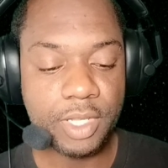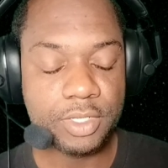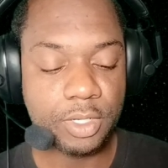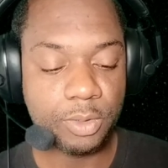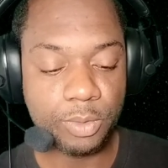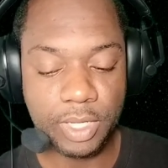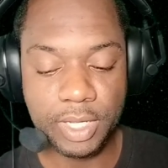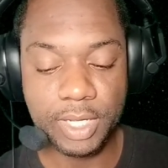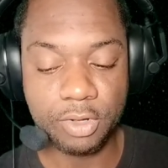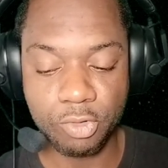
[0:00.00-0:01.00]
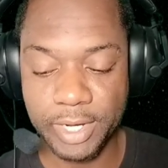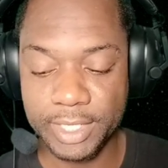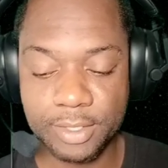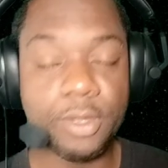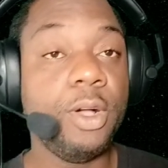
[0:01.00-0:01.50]
So uh,
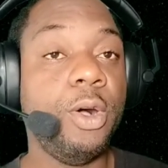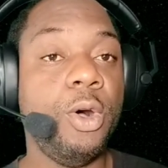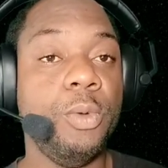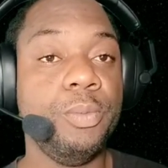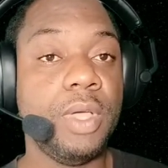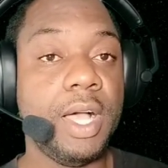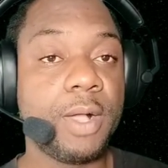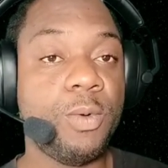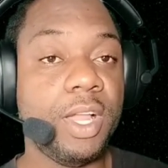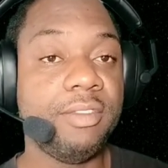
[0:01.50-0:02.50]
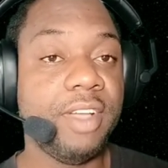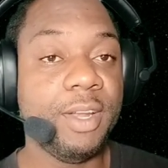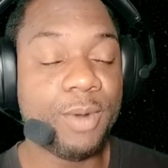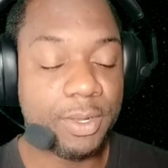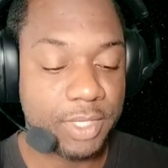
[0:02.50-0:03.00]
great uh,
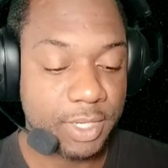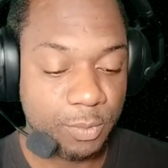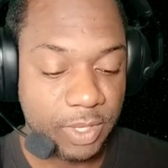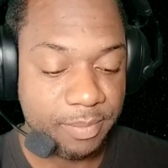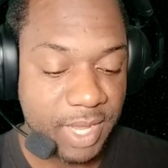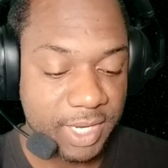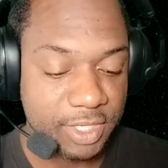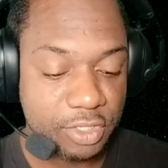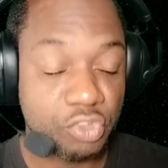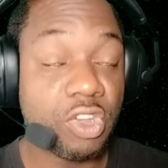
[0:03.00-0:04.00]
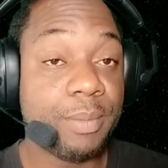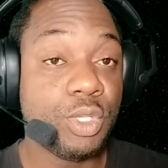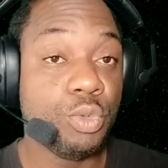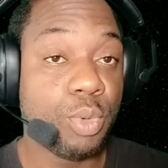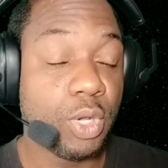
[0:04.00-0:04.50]
qualifying round here. We managed to drop two